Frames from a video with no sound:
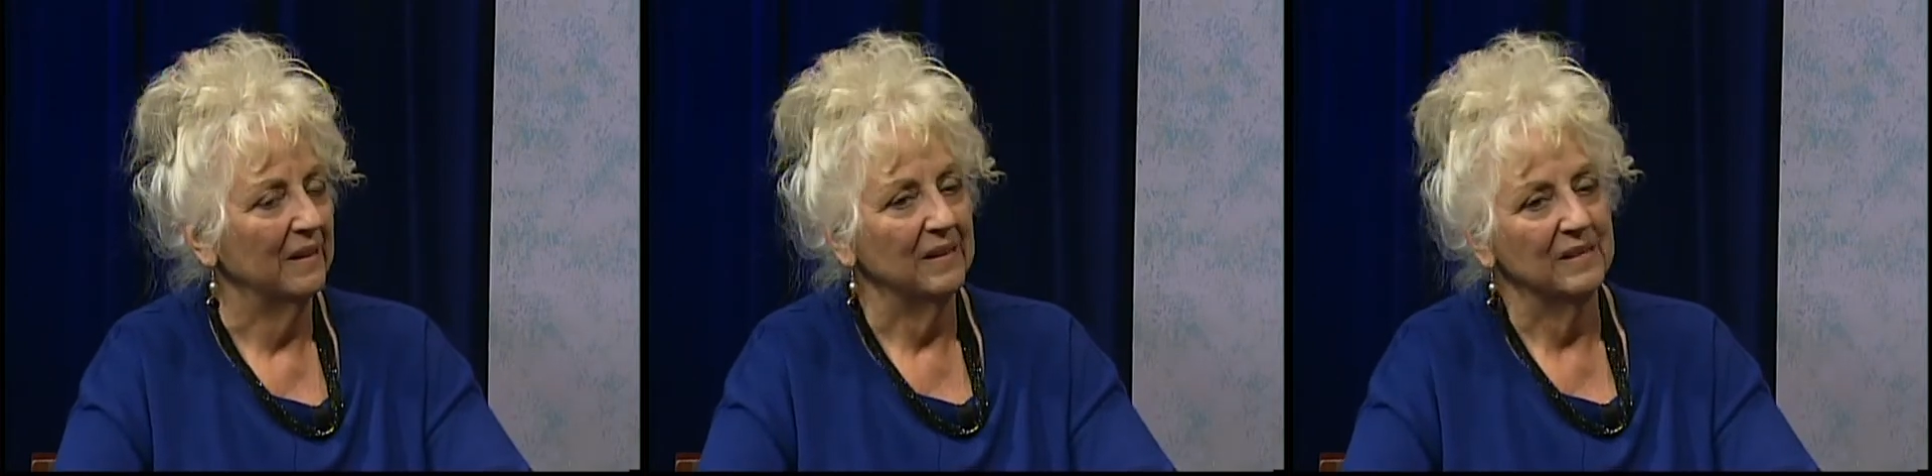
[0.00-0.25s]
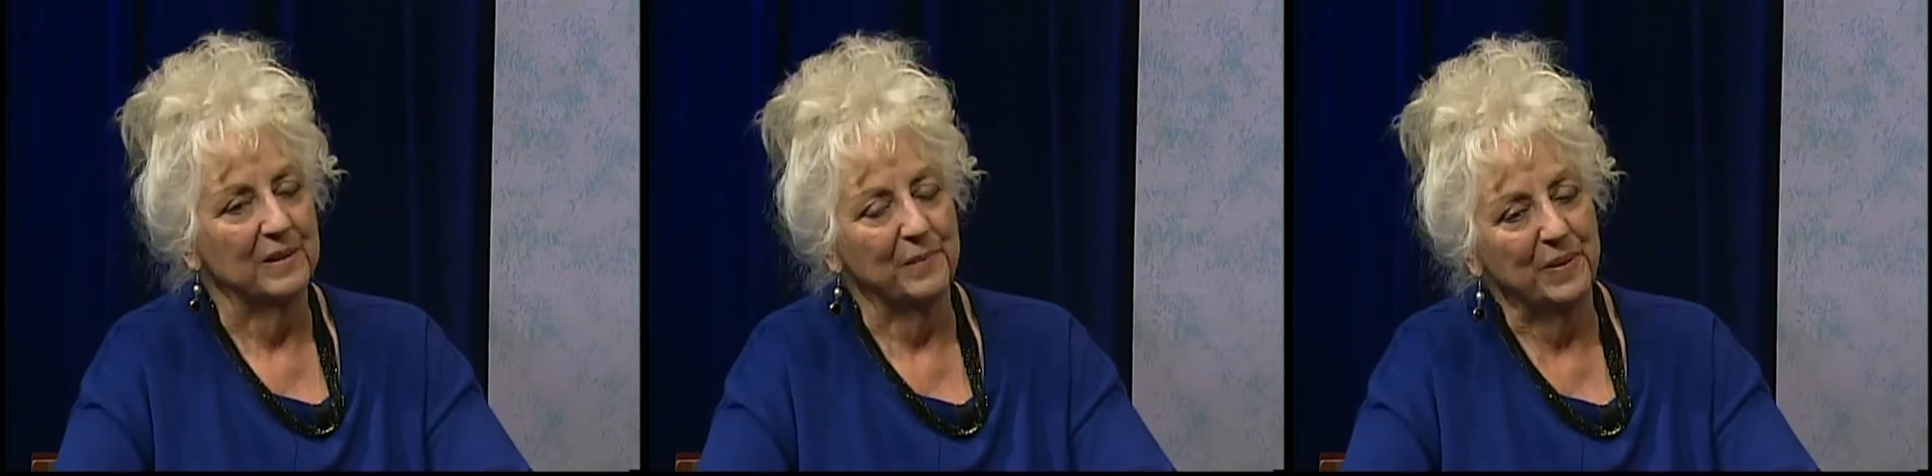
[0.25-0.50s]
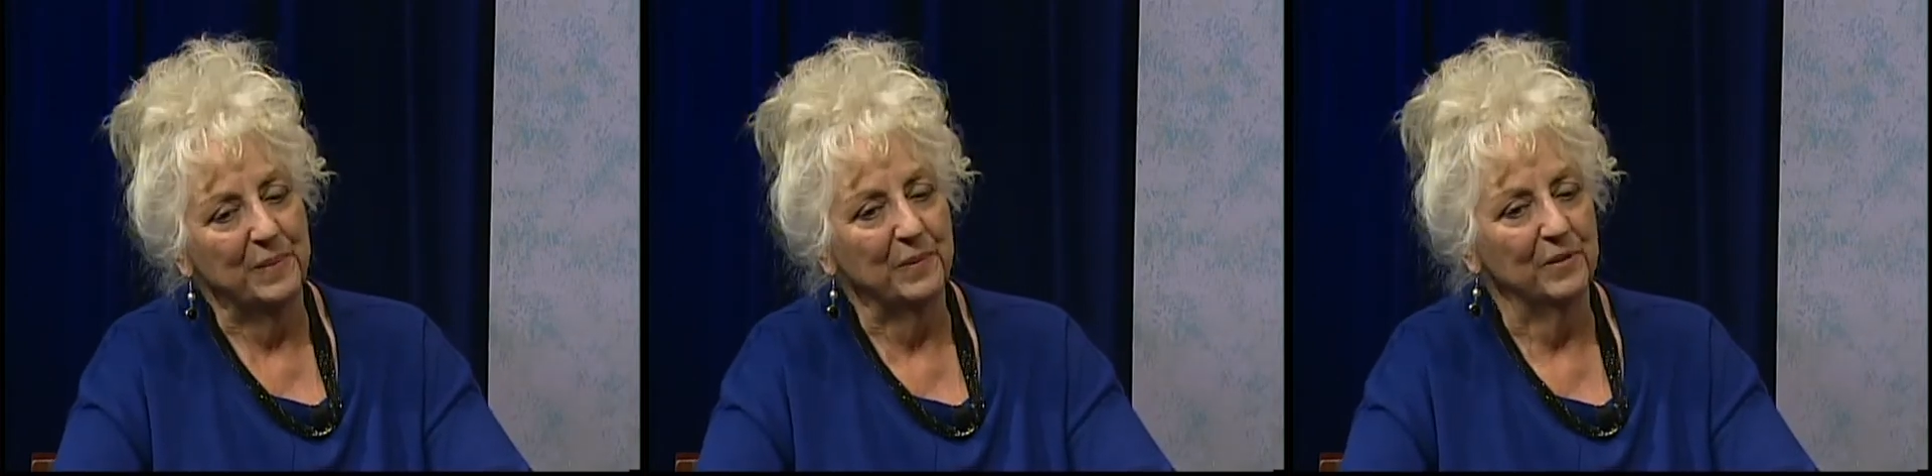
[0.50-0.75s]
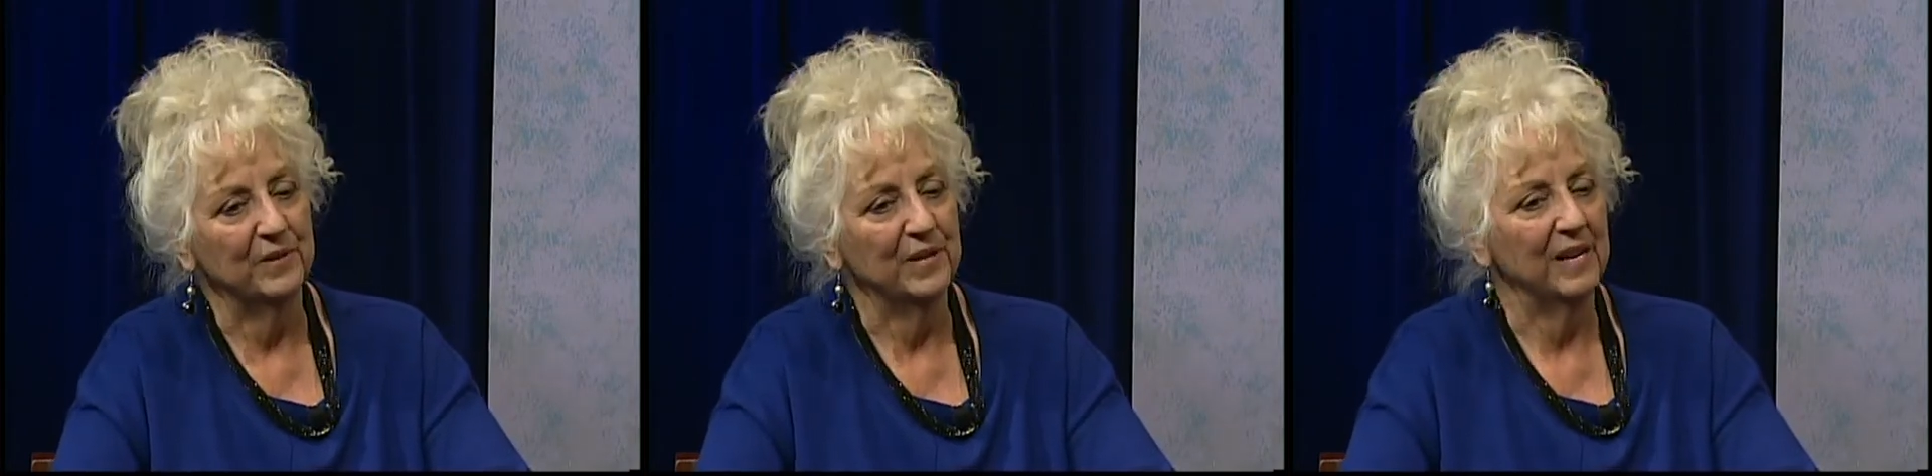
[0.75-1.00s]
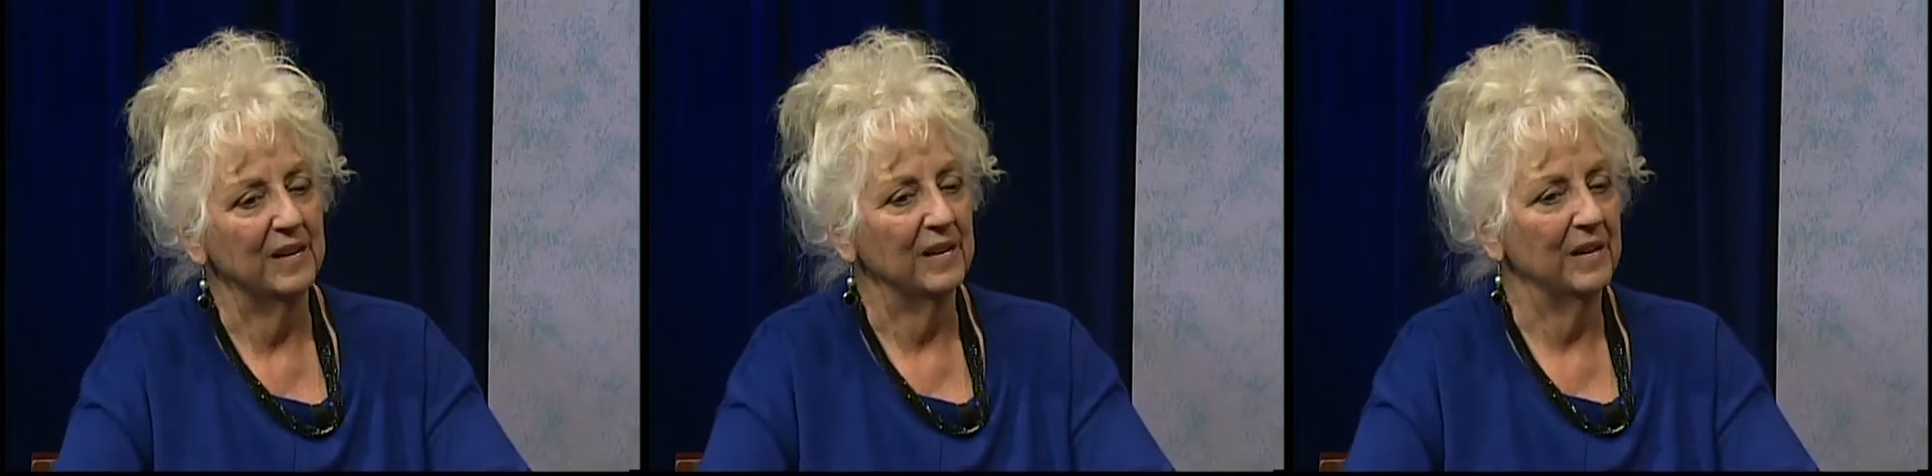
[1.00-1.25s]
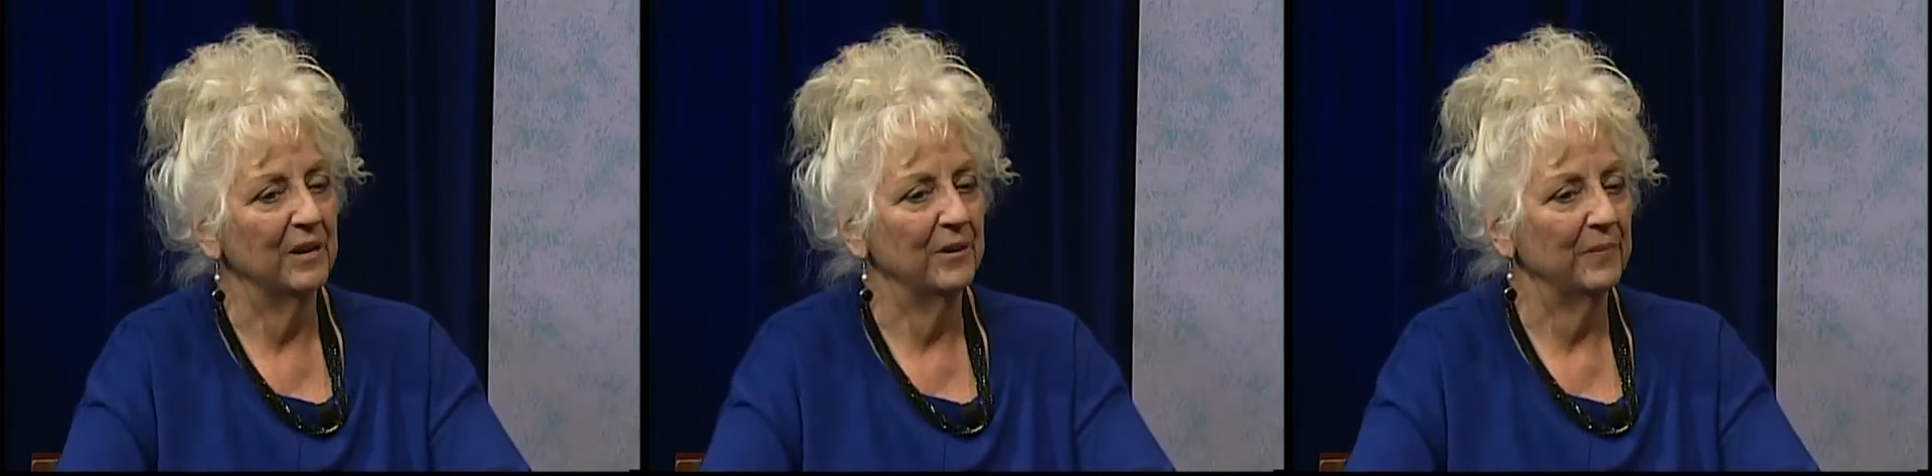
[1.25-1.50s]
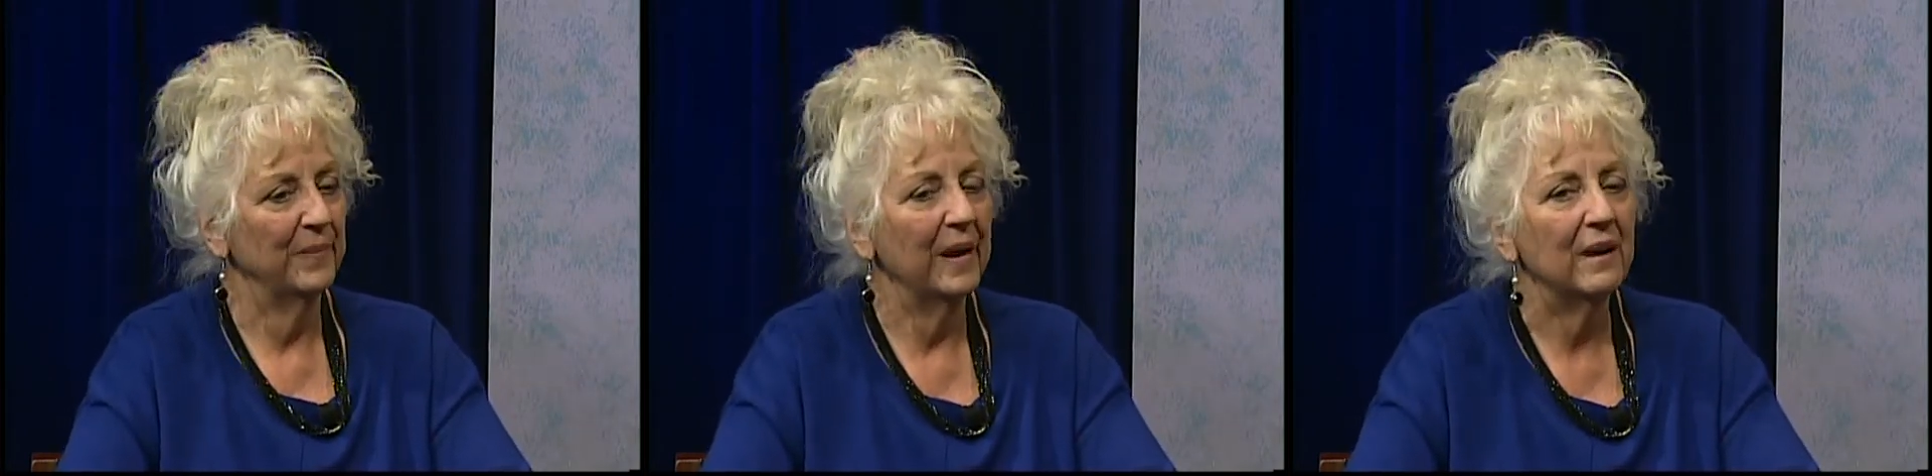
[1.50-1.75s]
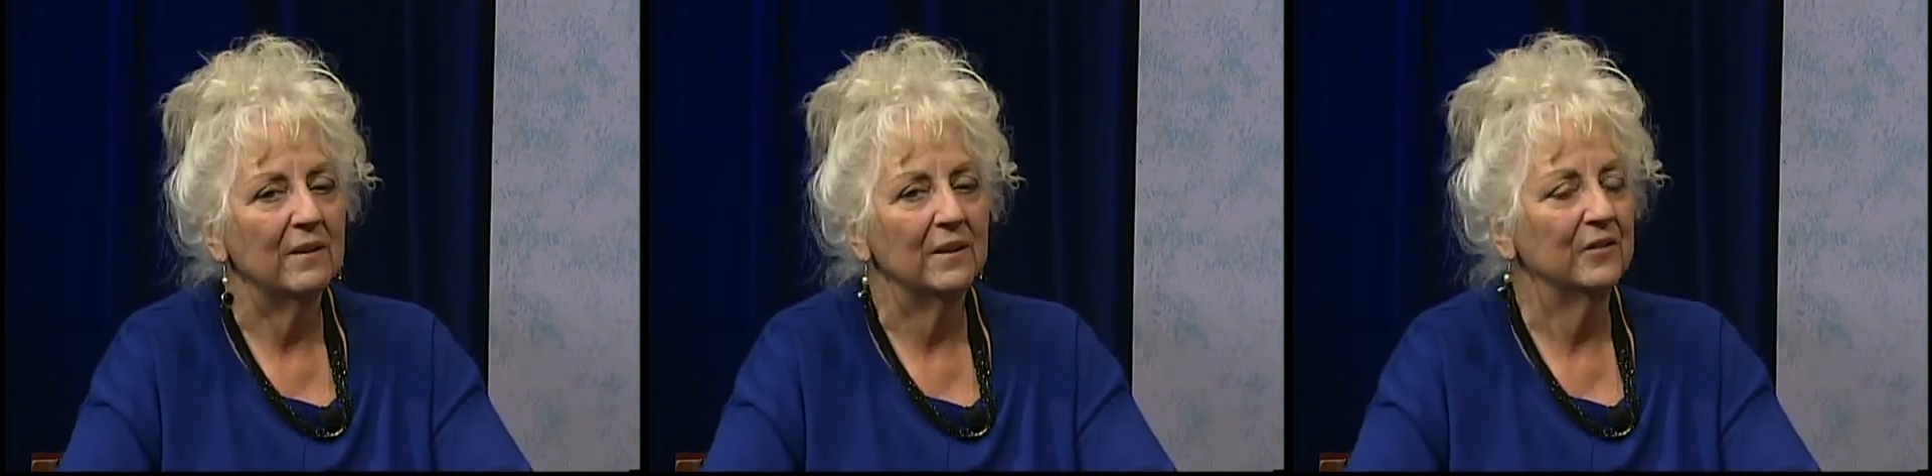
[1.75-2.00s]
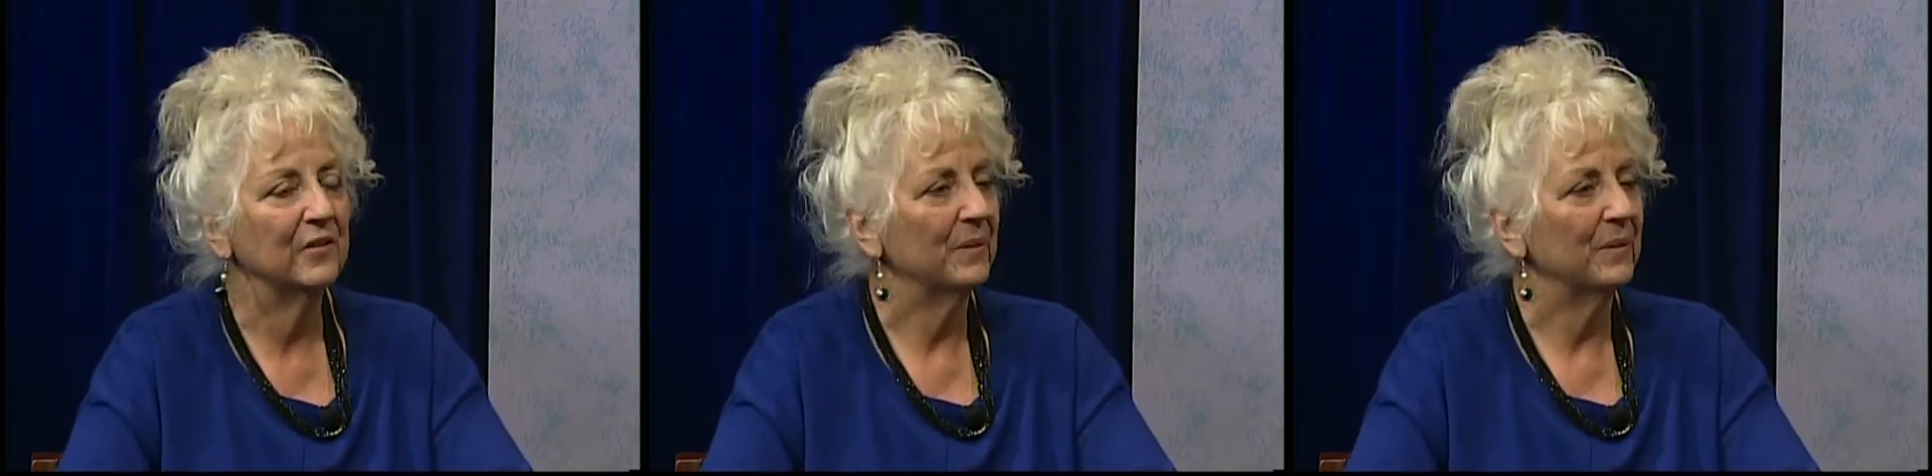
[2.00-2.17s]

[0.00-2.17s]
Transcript: Some people are taking care of parents.